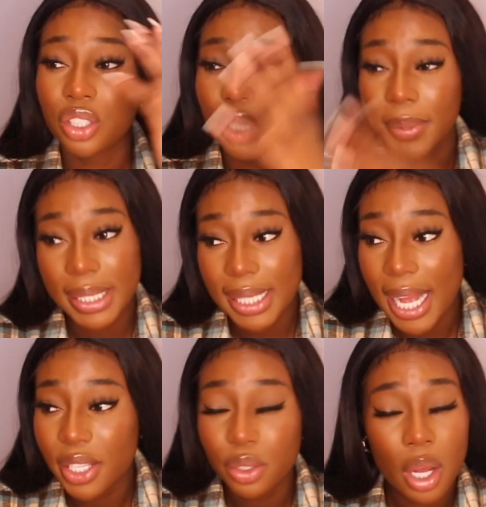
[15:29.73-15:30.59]
so it's
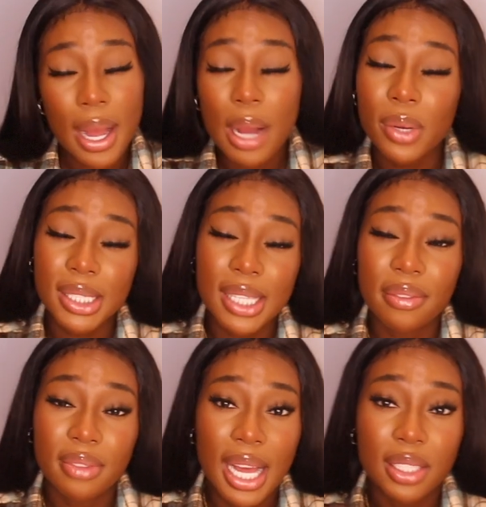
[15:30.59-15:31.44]
like, you know, I always
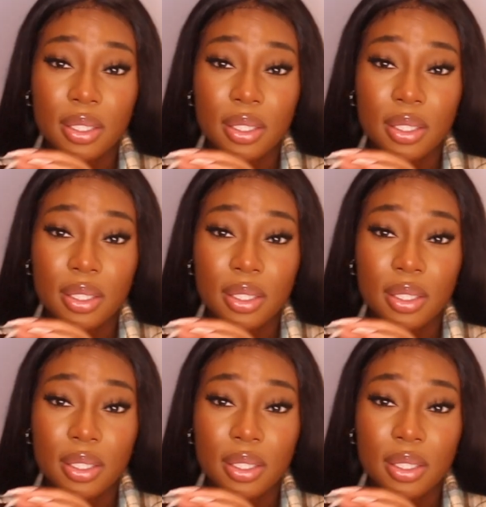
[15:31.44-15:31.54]
have that